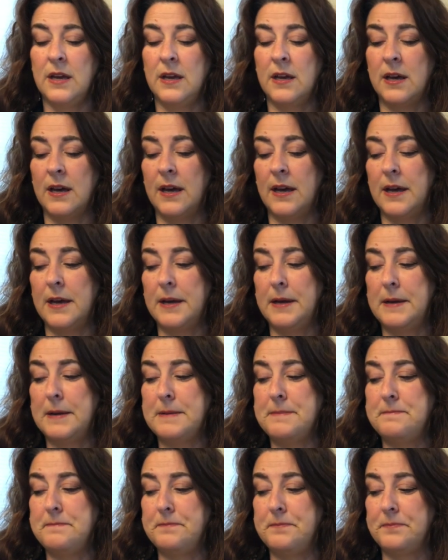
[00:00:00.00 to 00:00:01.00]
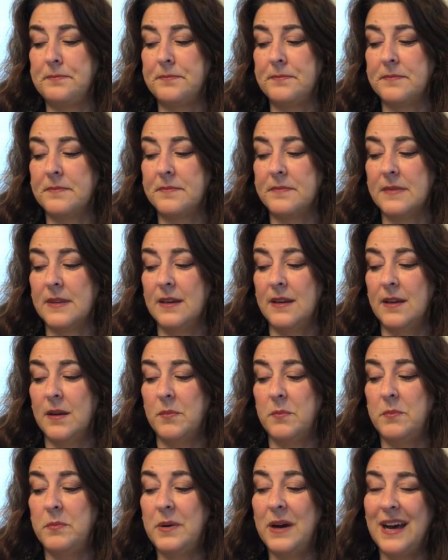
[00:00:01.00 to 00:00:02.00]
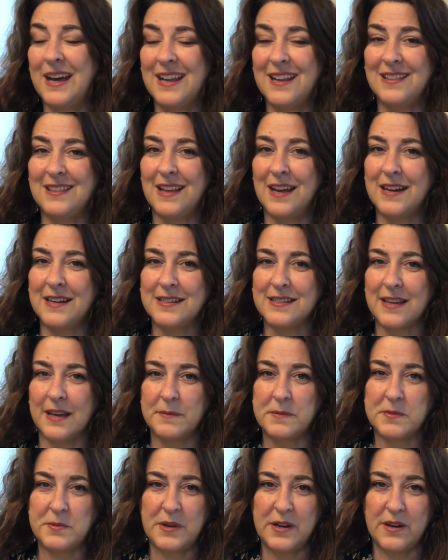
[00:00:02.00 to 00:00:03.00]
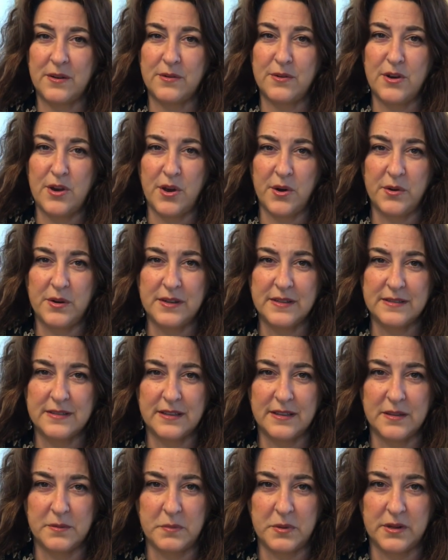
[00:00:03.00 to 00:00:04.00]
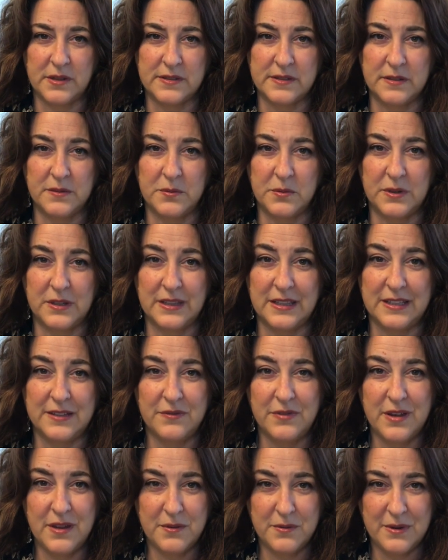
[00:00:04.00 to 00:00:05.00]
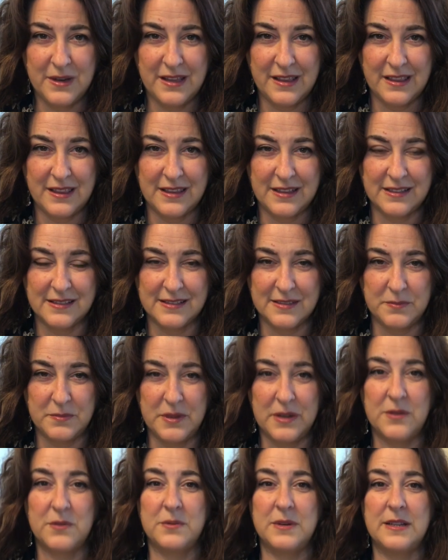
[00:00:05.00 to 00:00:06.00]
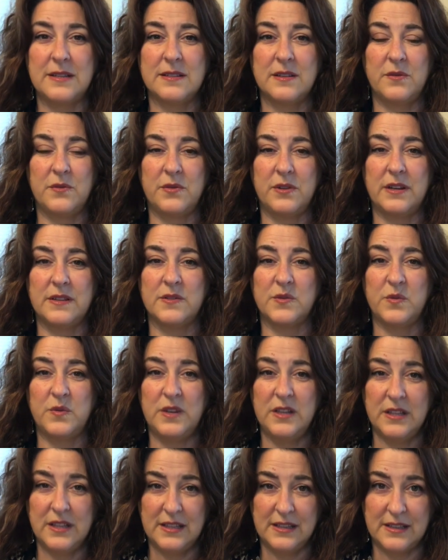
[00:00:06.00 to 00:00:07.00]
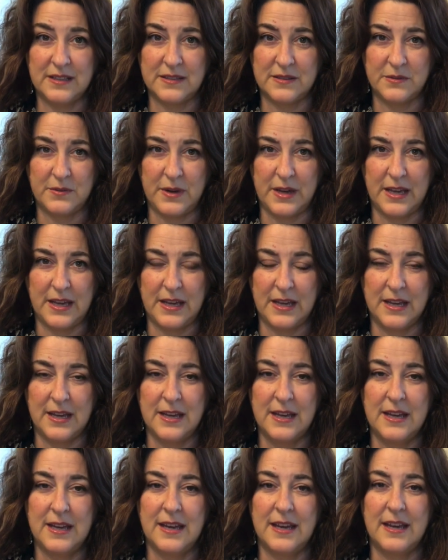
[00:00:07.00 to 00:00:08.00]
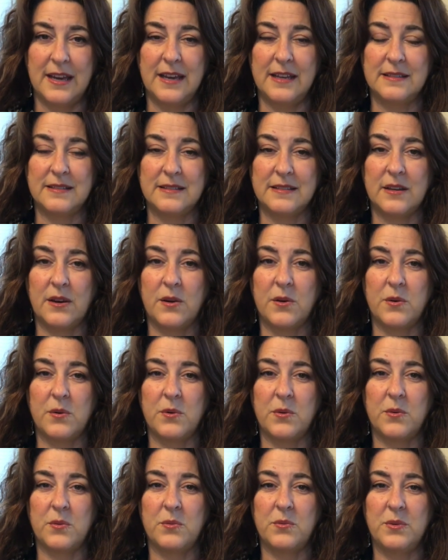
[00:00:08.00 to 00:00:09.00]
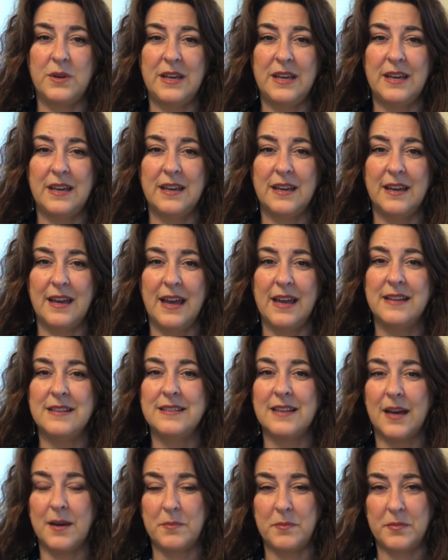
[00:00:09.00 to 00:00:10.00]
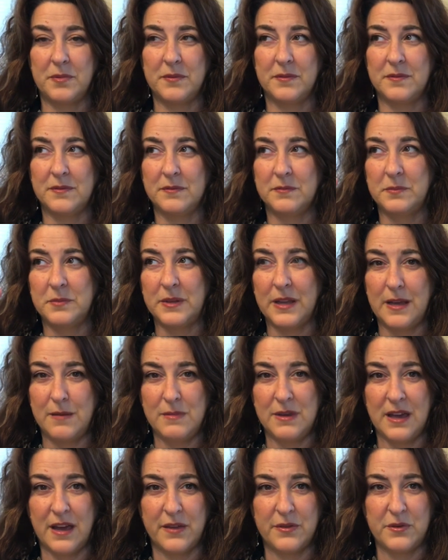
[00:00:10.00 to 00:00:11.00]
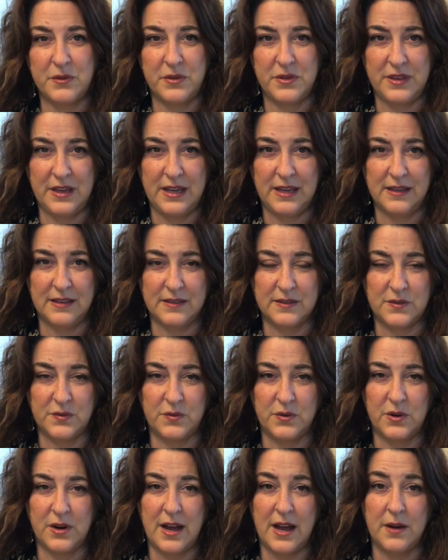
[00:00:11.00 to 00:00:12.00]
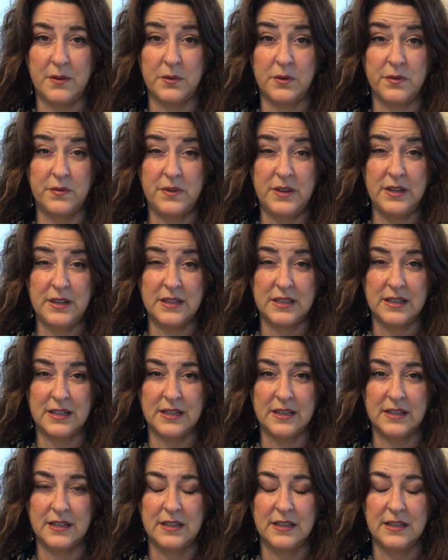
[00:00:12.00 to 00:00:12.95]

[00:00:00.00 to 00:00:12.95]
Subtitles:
But a lot of times we don't notice that the person we're living with is a big reason for us feeling this way. And so we end up blaming other things for how we're feeling.